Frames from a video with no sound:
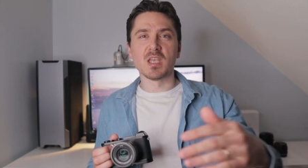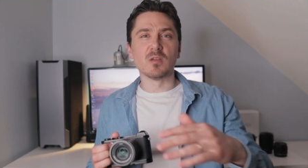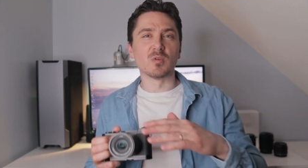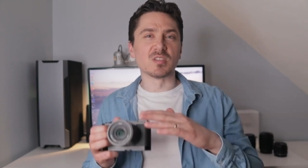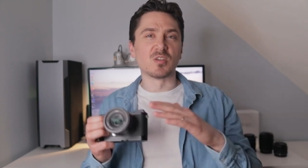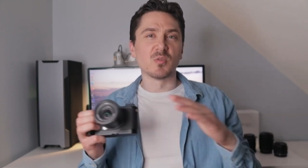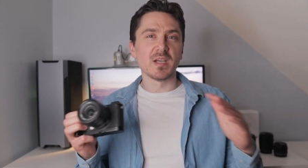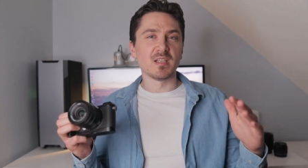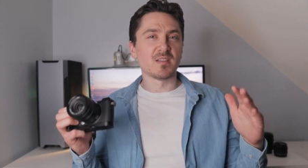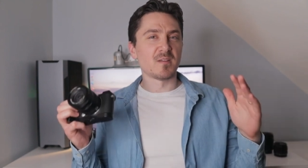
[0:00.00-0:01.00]
It was
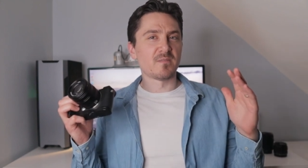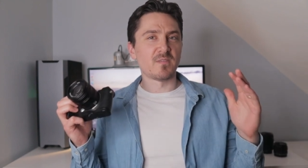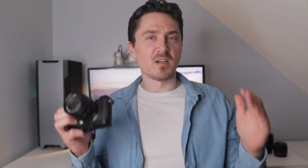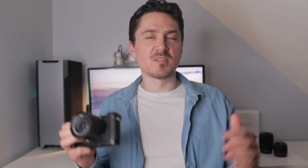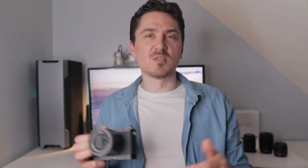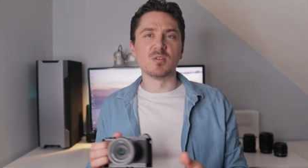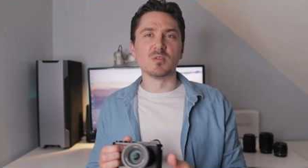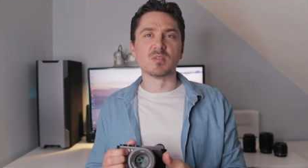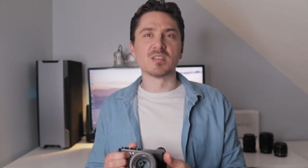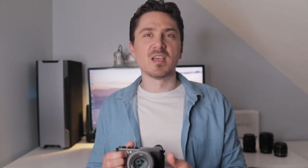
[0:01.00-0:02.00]
great, fast to
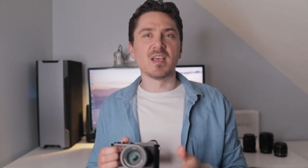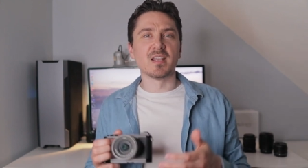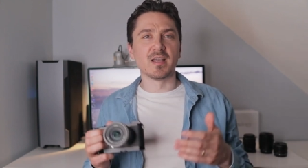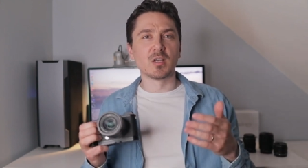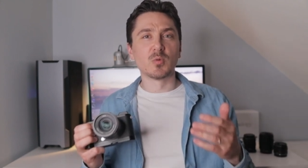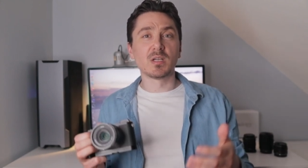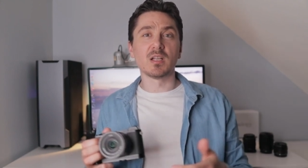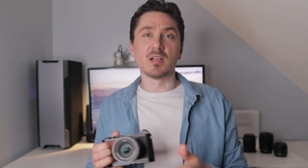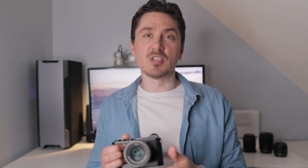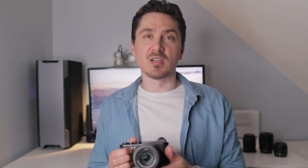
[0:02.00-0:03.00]
use and I
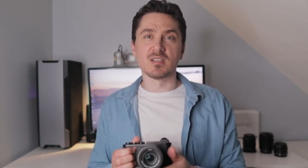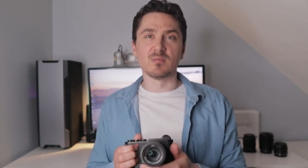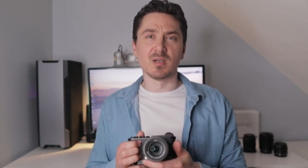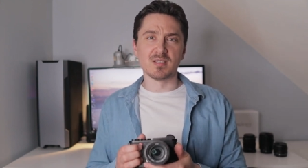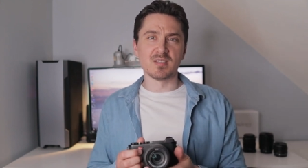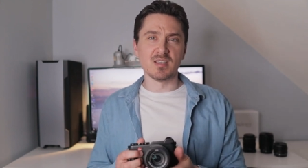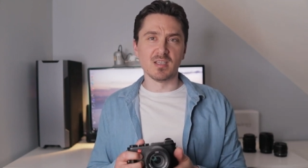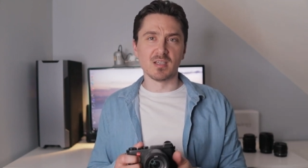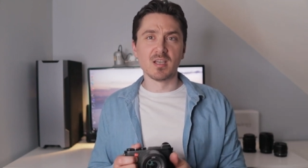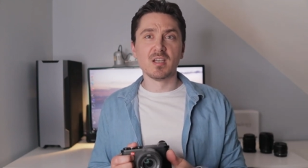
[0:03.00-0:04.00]
quickly adjusted my
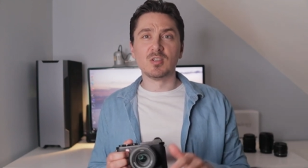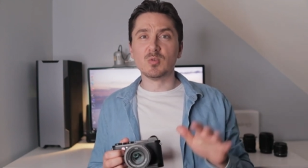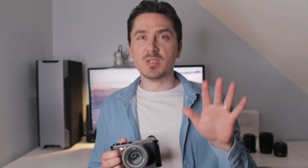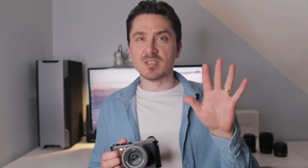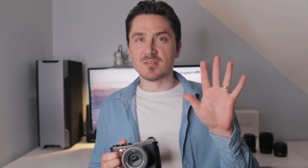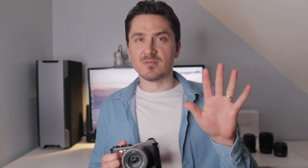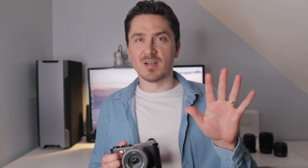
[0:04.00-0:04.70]
seeing to these